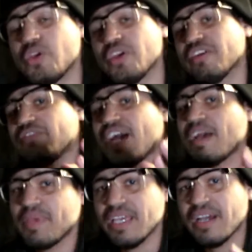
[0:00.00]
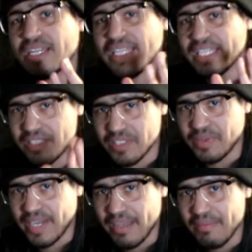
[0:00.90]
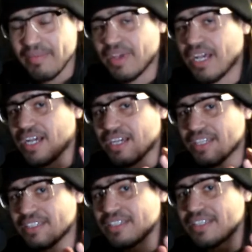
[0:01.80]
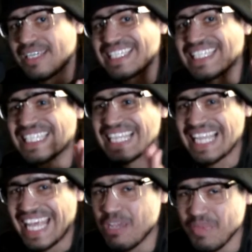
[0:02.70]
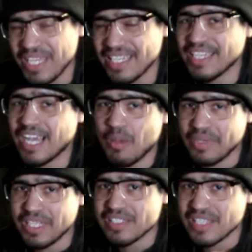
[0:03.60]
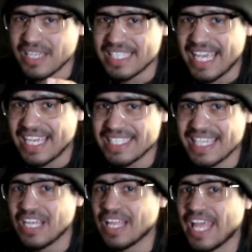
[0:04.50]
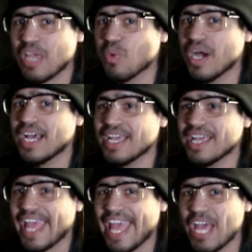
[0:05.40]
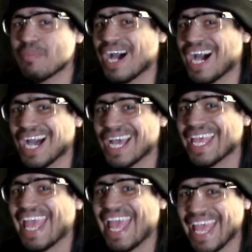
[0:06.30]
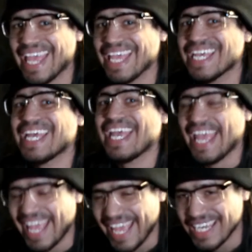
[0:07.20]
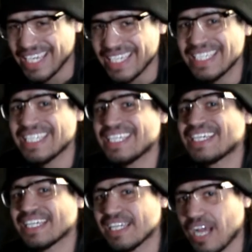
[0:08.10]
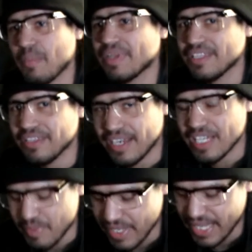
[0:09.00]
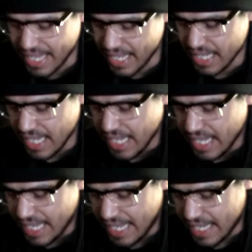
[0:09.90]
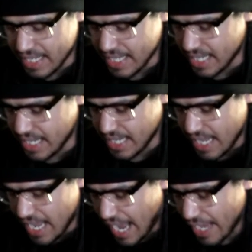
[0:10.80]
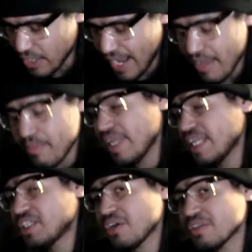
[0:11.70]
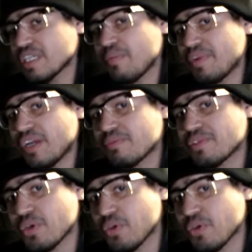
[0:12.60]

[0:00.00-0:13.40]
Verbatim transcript: So you can find me on Instagram uh, under Slaymian Comedy. So that's S L A Y M I A N Comedy. You know how to spell that. And uh, I don't have many shows coming up.